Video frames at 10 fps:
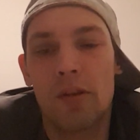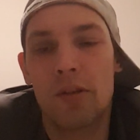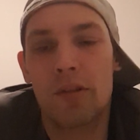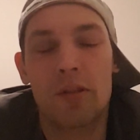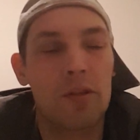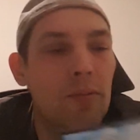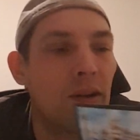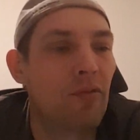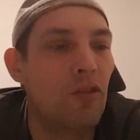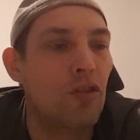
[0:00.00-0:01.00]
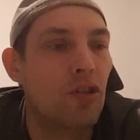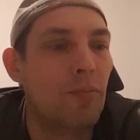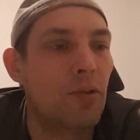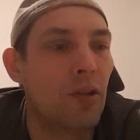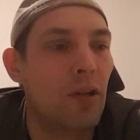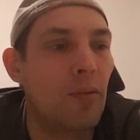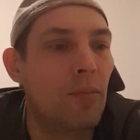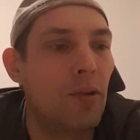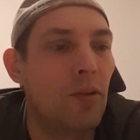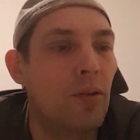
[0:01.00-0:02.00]
This is waiting for your ships to
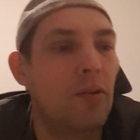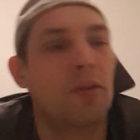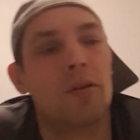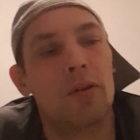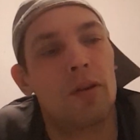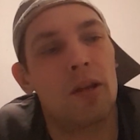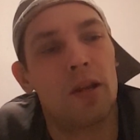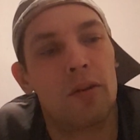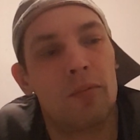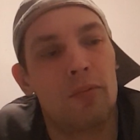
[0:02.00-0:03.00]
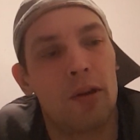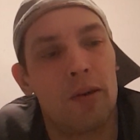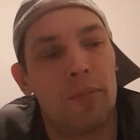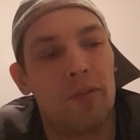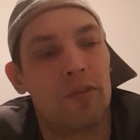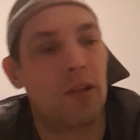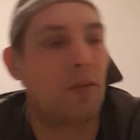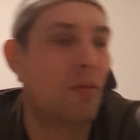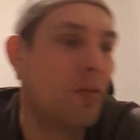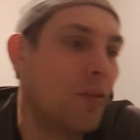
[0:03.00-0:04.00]
come in and right above the
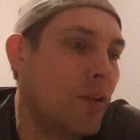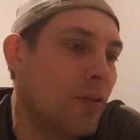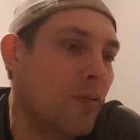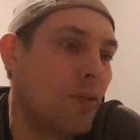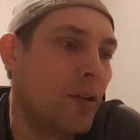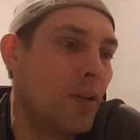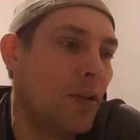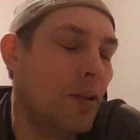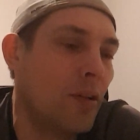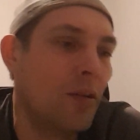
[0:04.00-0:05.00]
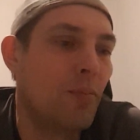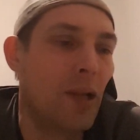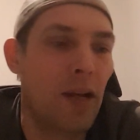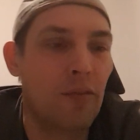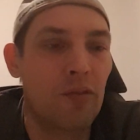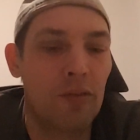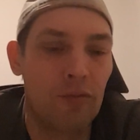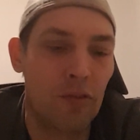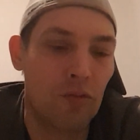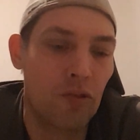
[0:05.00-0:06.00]
other 33, planning for the
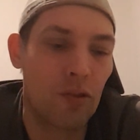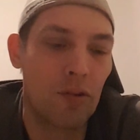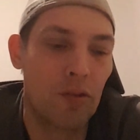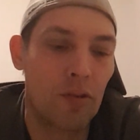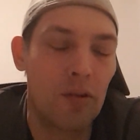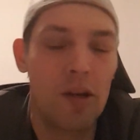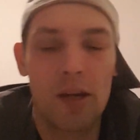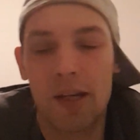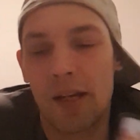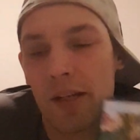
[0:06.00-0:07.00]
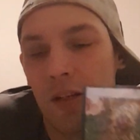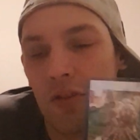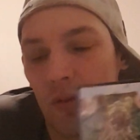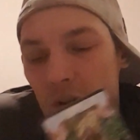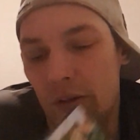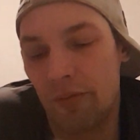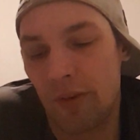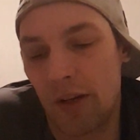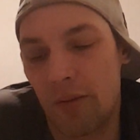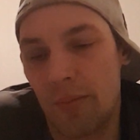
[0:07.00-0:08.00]
future, gaining control of your
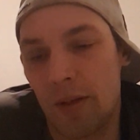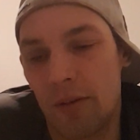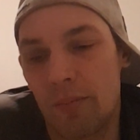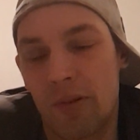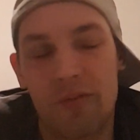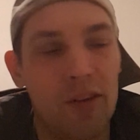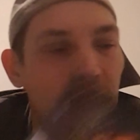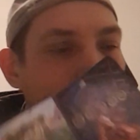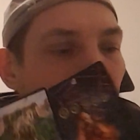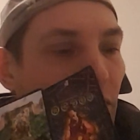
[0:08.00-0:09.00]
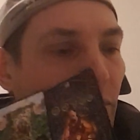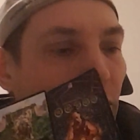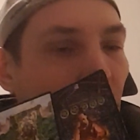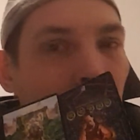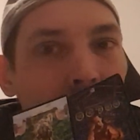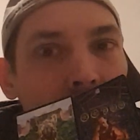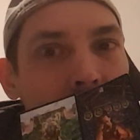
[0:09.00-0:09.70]
environment, perfecting something